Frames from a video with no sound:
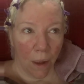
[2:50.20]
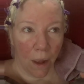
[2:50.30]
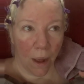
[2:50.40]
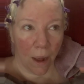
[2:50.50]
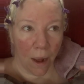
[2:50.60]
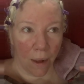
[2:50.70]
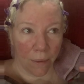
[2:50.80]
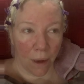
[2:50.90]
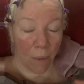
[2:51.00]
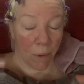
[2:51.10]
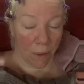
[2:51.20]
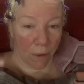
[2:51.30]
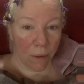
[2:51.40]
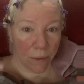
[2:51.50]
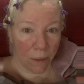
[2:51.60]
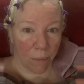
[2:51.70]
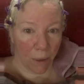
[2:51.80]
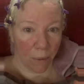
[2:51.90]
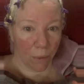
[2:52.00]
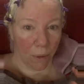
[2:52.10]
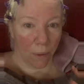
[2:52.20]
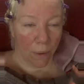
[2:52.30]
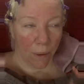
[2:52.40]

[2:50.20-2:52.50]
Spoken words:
And I mean, because anybody would.